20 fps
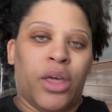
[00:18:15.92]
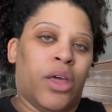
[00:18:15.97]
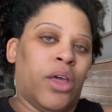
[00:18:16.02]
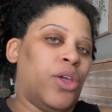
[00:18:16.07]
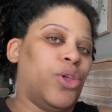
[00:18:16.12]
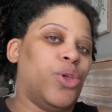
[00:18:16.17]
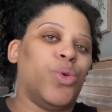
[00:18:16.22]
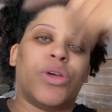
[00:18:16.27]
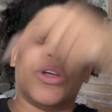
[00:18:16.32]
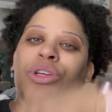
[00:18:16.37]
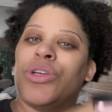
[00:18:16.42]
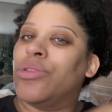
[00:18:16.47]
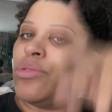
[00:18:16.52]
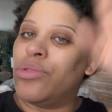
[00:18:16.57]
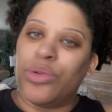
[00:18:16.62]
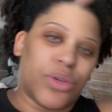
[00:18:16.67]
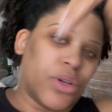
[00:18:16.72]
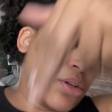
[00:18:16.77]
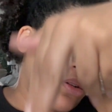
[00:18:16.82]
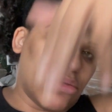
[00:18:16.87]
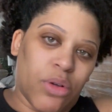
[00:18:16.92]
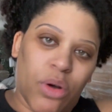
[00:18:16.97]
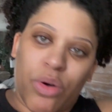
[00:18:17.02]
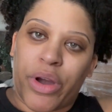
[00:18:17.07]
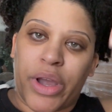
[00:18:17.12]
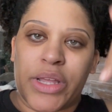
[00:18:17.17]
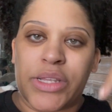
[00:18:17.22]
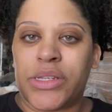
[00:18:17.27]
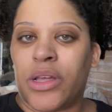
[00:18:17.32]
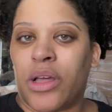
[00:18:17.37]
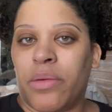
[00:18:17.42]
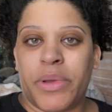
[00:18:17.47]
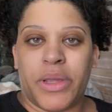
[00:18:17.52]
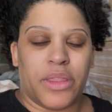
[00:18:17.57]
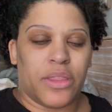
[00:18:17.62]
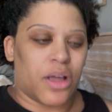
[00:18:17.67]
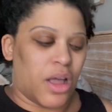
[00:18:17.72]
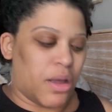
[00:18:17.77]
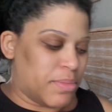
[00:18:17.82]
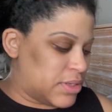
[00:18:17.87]
You could go crazy on me in
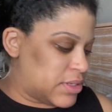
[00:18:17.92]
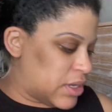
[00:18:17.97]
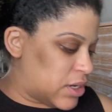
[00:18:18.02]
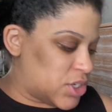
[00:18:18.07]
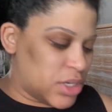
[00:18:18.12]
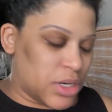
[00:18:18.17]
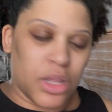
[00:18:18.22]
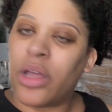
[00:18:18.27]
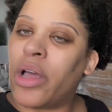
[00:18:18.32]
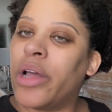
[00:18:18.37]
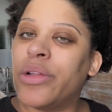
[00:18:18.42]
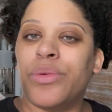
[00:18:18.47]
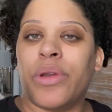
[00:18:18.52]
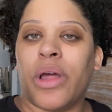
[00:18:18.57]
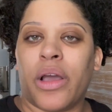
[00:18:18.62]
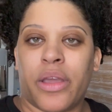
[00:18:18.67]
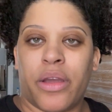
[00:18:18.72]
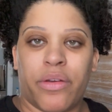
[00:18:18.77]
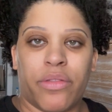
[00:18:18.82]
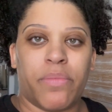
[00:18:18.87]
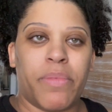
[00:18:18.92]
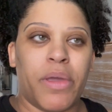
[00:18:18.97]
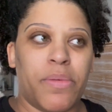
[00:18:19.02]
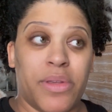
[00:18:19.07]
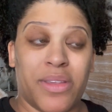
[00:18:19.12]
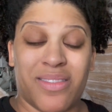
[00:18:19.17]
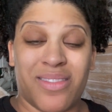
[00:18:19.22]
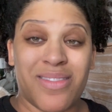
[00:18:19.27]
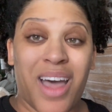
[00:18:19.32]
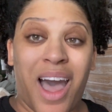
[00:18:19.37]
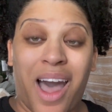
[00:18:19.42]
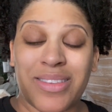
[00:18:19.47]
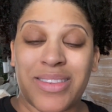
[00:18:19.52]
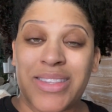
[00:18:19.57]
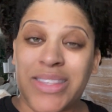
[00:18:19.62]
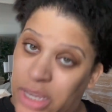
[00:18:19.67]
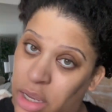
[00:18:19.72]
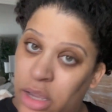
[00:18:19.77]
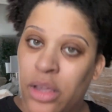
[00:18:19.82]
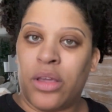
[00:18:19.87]
the comment section. I do not care. The baby is
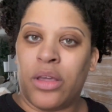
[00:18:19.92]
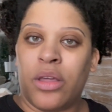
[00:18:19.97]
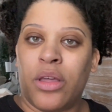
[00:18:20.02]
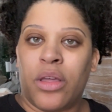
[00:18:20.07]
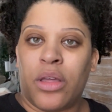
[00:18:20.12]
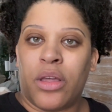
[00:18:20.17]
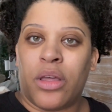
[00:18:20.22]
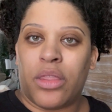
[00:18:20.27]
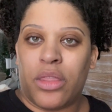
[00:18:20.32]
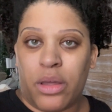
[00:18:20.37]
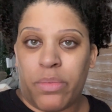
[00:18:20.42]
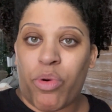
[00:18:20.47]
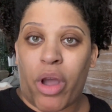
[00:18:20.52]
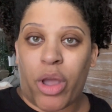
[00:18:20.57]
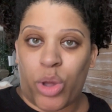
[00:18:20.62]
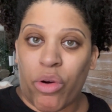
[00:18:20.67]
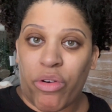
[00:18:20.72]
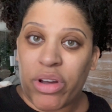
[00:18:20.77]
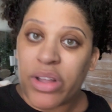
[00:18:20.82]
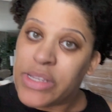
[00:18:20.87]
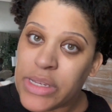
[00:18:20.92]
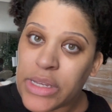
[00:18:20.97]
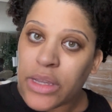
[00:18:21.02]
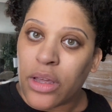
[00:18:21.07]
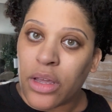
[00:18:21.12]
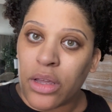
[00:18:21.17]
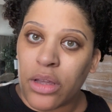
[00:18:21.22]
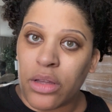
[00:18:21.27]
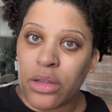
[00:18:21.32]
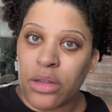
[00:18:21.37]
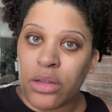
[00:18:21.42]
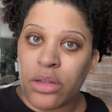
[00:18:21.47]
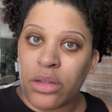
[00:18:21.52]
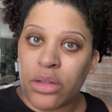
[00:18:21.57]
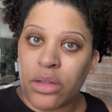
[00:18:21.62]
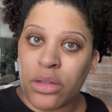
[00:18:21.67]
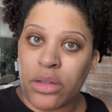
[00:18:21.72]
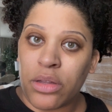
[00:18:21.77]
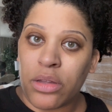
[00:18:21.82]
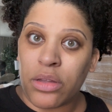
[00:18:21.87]
not the priority.
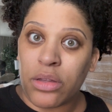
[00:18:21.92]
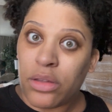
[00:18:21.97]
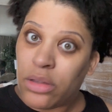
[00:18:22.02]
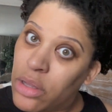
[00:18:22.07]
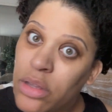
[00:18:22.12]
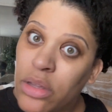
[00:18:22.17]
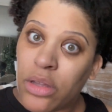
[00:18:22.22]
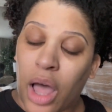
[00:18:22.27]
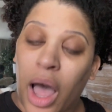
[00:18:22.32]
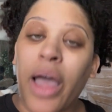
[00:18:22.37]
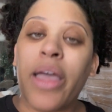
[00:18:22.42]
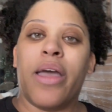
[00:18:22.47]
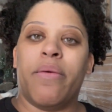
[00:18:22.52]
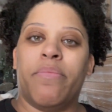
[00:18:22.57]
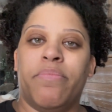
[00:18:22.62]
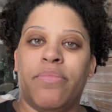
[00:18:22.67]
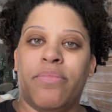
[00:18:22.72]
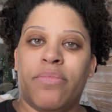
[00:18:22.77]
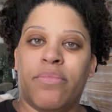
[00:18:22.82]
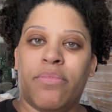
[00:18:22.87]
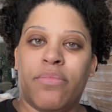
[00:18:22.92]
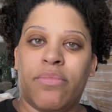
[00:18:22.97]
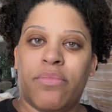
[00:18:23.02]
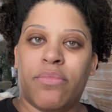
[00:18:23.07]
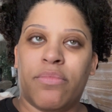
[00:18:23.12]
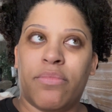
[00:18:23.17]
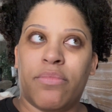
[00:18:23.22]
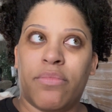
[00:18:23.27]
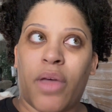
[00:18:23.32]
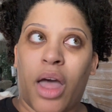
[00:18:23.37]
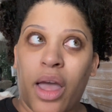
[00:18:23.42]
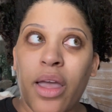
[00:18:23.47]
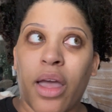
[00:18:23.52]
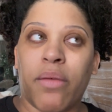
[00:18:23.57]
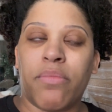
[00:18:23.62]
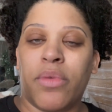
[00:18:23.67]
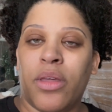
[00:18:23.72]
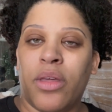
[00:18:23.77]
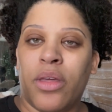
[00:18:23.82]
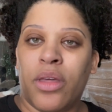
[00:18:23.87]
I am. And
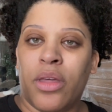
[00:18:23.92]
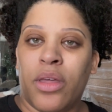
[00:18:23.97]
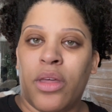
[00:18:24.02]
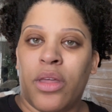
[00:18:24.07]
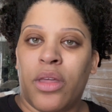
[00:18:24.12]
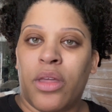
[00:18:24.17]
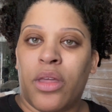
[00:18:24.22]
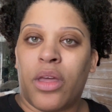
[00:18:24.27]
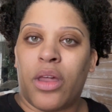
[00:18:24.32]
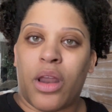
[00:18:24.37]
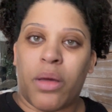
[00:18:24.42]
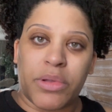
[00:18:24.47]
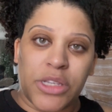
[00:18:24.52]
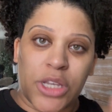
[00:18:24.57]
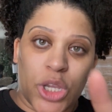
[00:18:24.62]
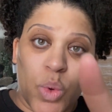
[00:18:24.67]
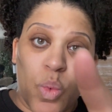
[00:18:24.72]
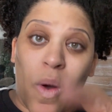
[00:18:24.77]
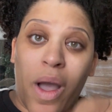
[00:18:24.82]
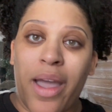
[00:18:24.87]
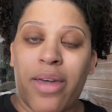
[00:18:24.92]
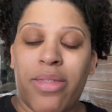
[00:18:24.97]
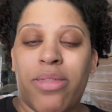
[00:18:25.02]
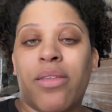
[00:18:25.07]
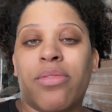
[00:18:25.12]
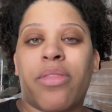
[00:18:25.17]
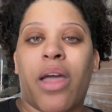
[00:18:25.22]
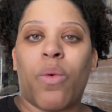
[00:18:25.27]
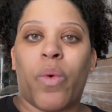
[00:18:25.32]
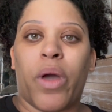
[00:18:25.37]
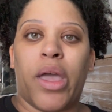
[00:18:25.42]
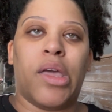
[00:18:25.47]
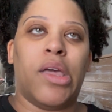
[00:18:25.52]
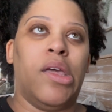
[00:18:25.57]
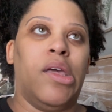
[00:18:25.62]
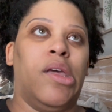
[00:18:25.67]
I'm going to tell you why I think that way.